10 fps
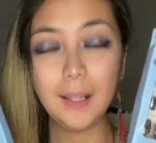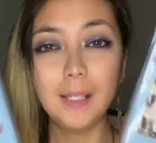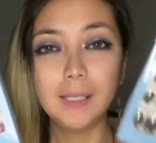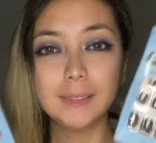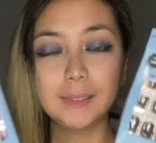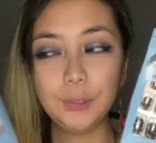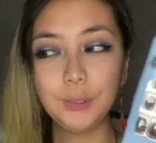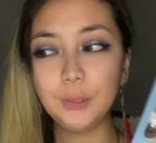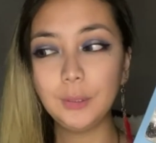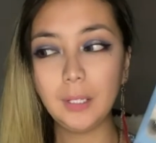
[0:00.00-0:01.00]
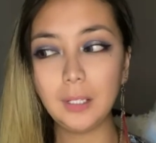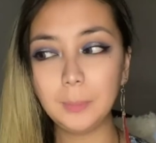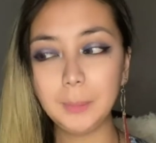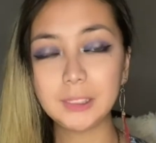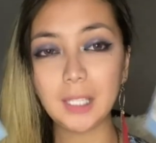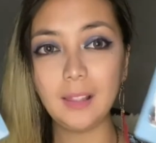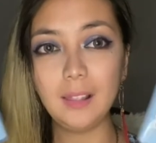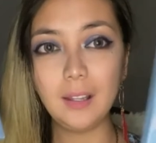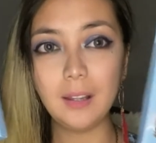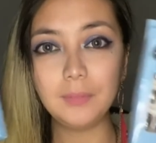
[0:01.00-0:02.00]
So you know how much I
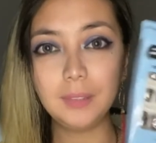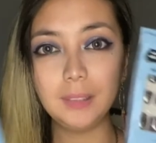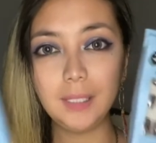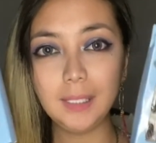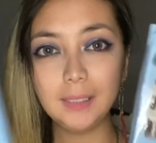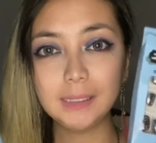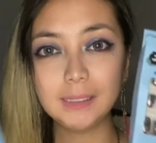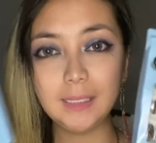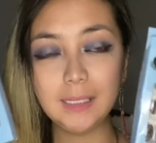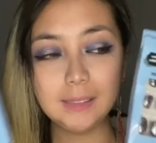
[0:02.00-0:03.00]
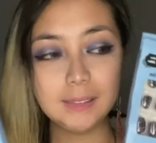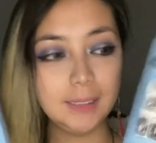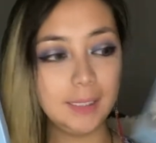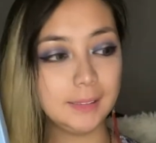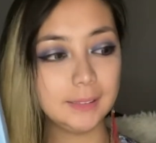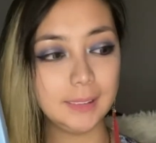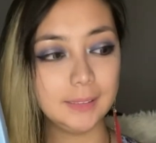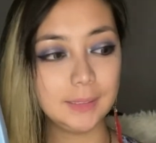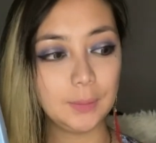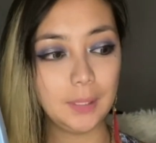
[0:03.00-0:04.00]
love nails. And
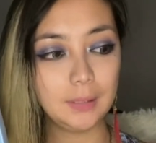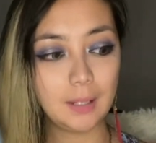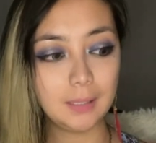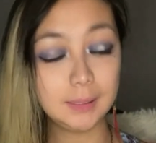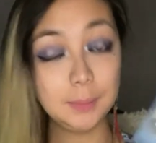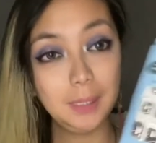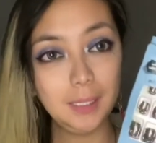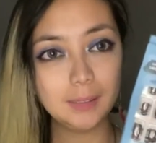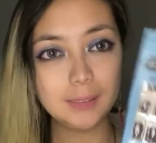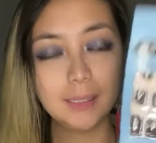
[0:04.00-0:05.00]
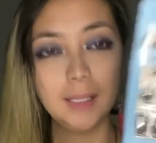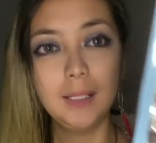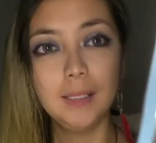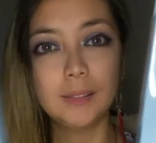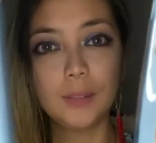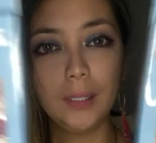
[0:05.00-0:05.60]
so I got some nails. So I